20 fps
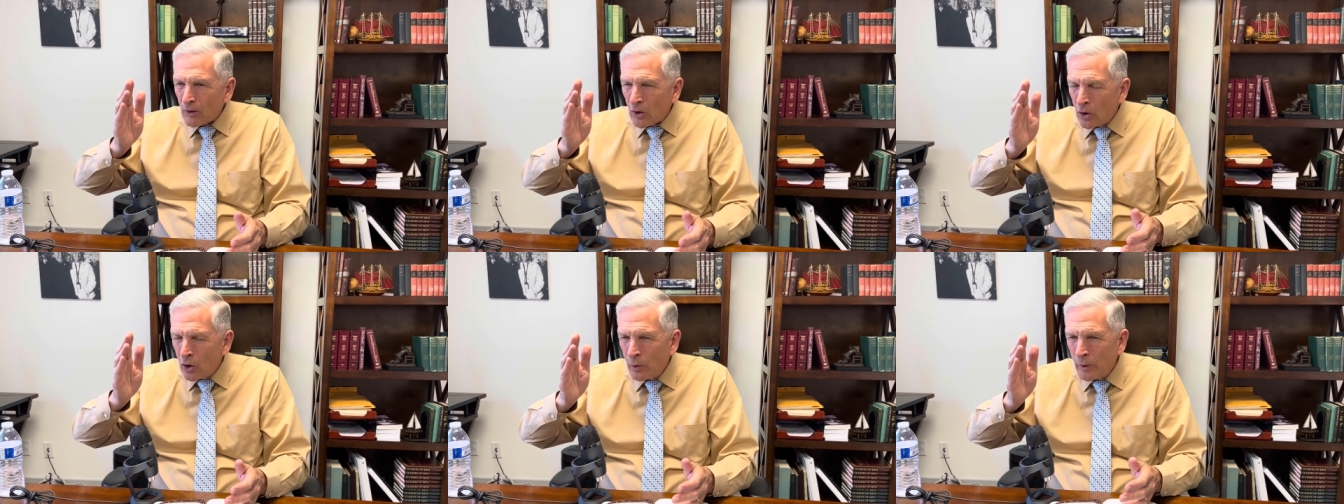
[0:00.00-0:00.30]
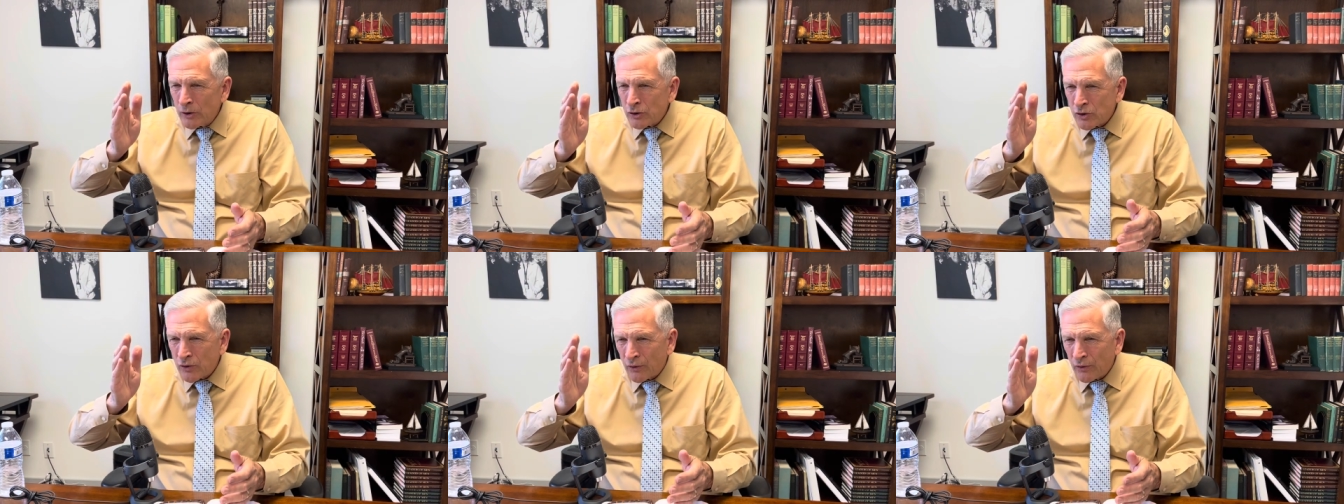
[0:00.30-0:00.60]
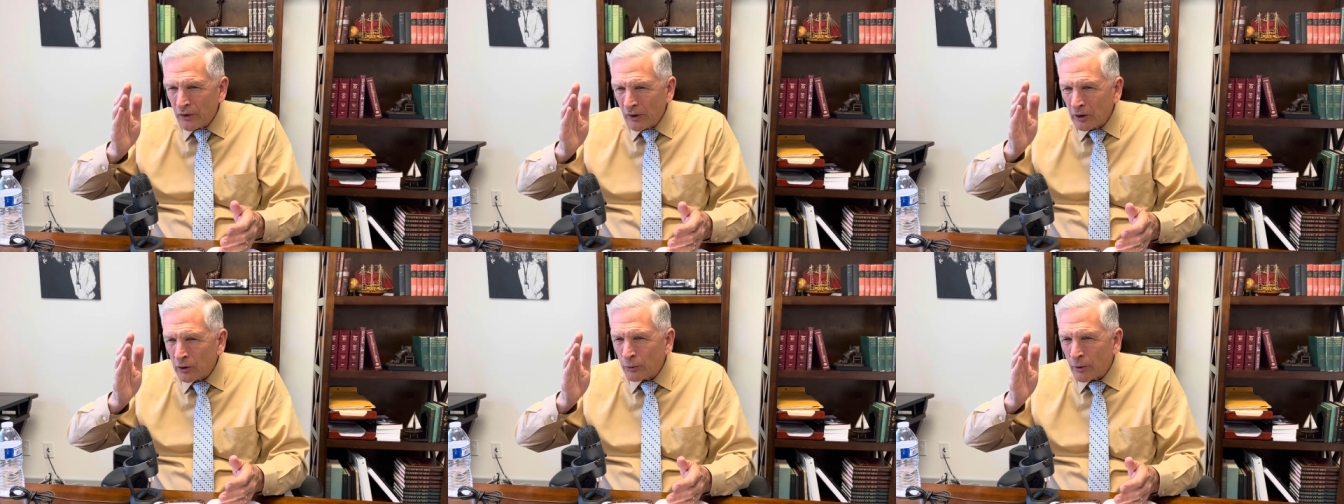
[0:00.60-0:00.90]
who is
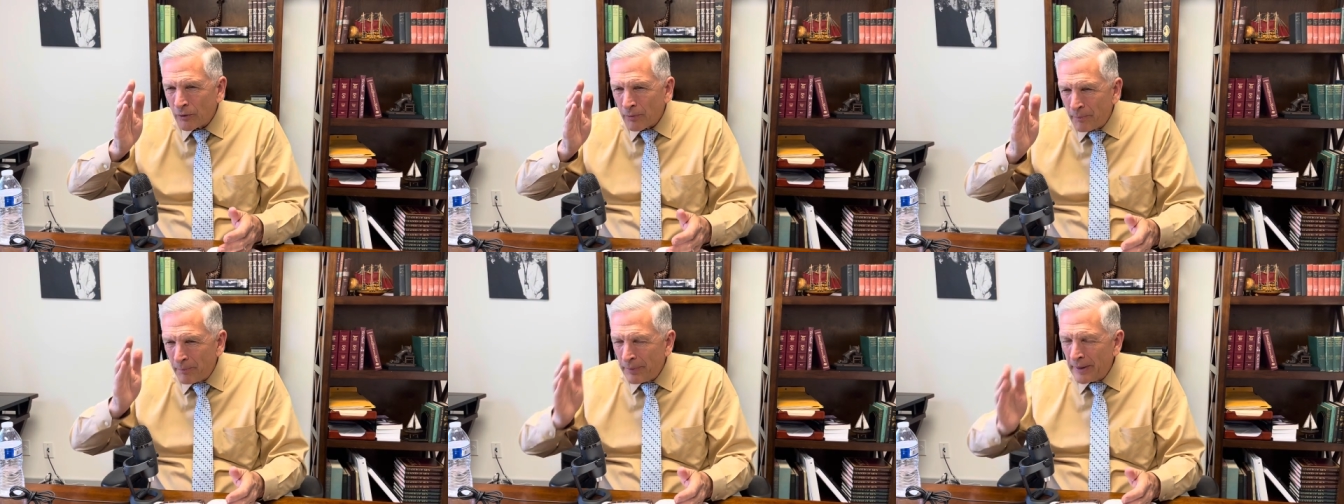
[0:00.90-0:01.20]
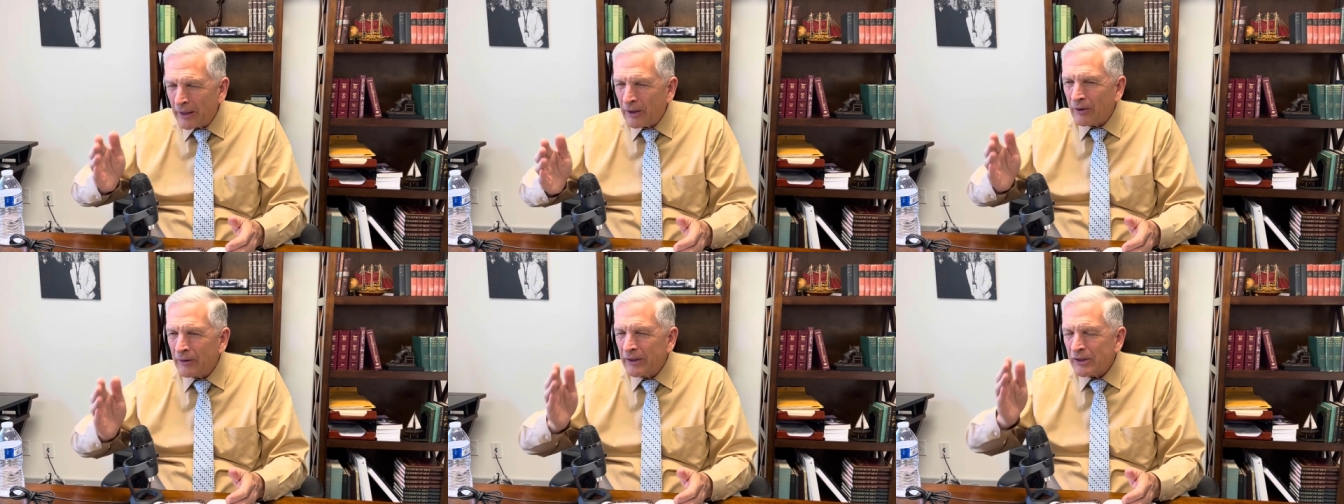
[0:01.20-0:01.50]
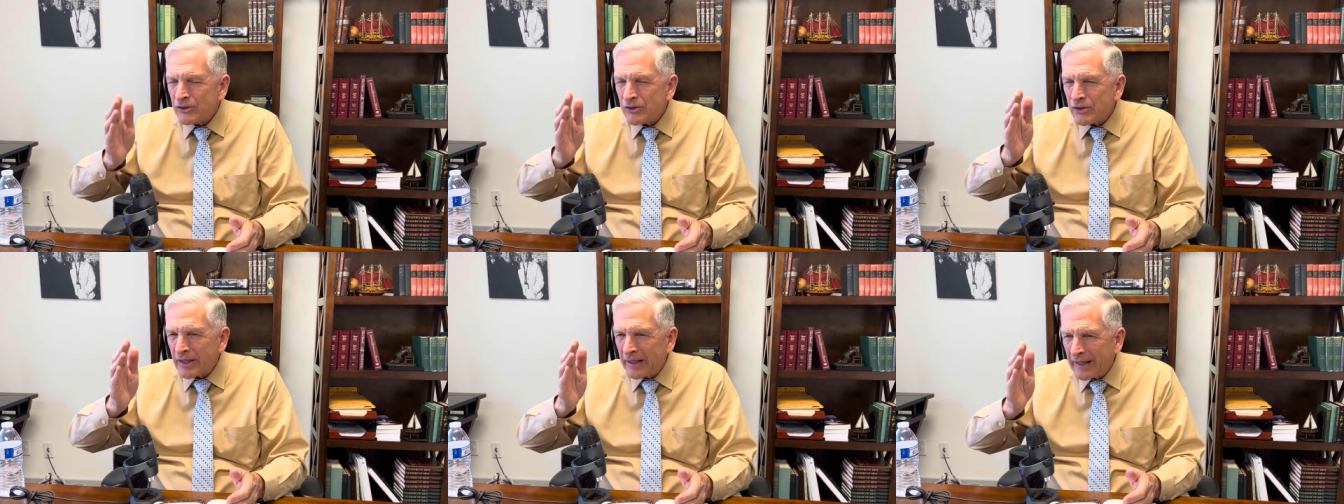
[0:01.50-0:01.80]
filled with
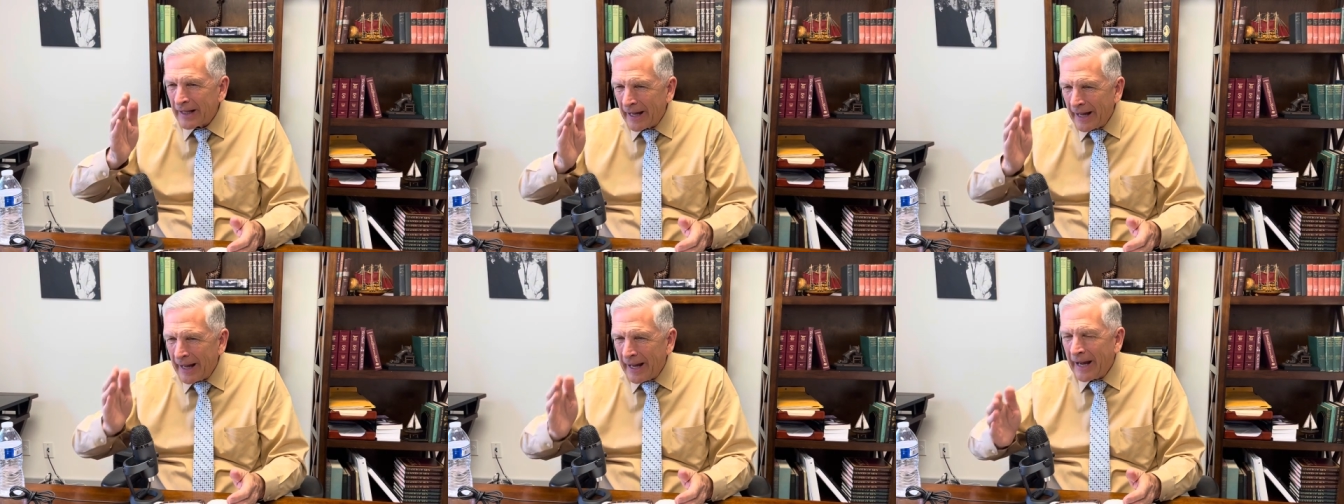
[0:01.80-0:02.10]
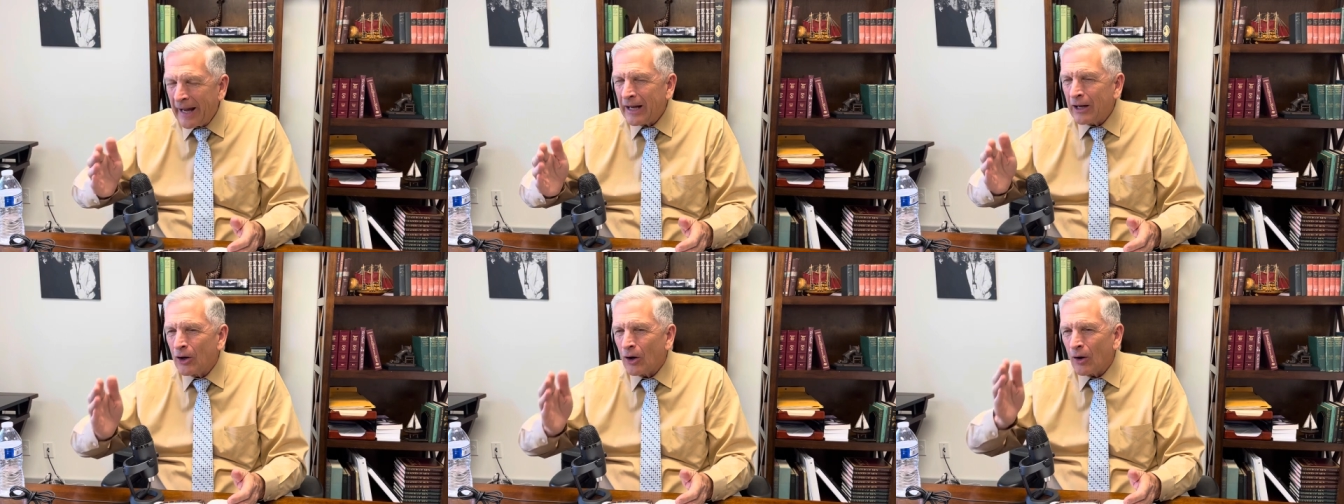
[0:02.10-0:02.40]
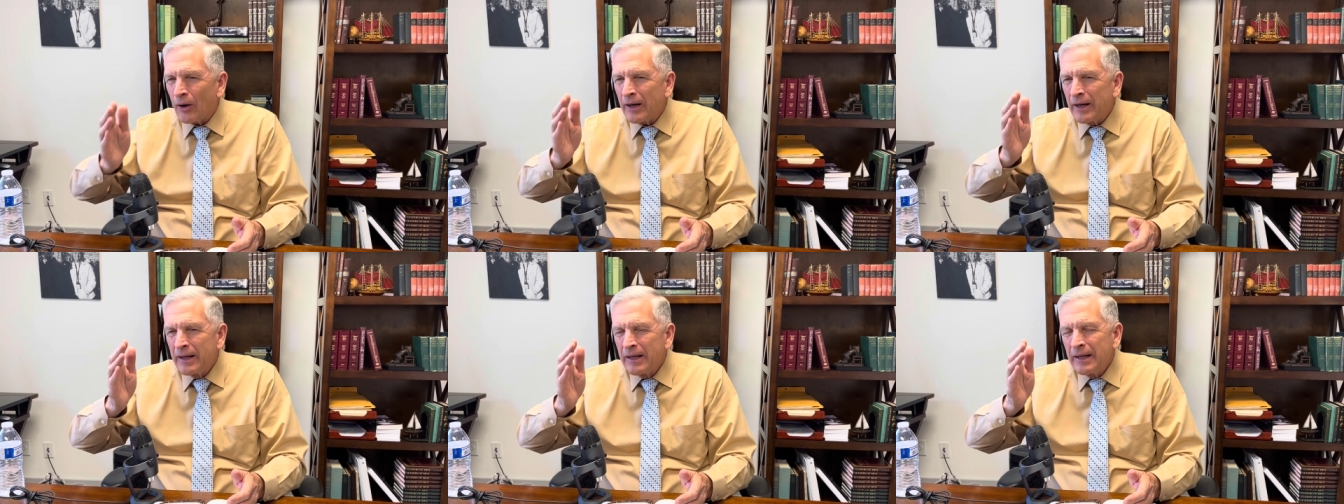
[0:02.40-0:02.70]
bitterness and
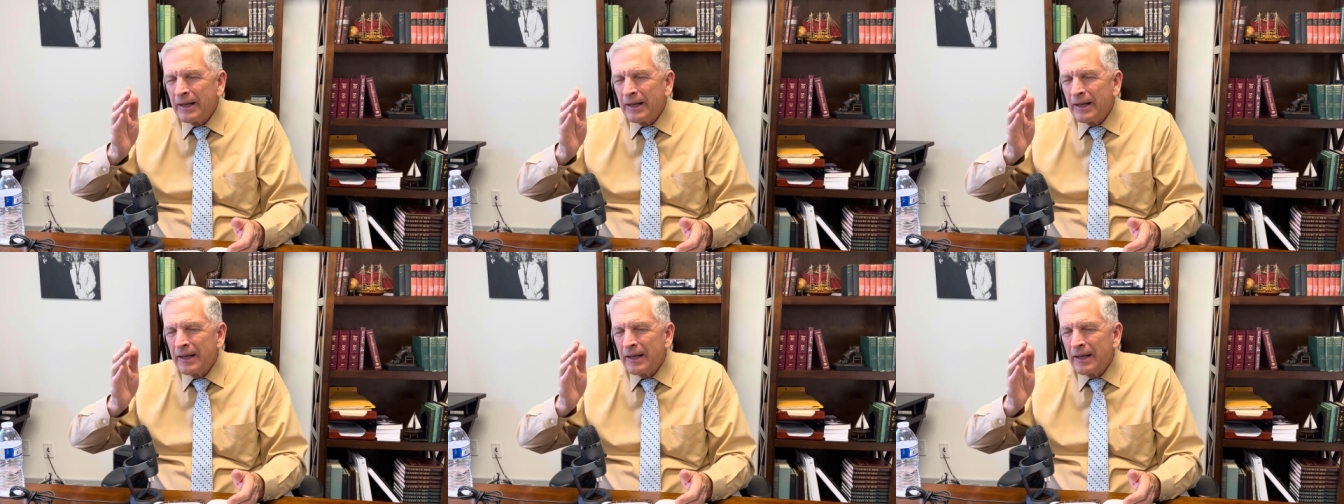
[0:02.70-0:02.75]
anger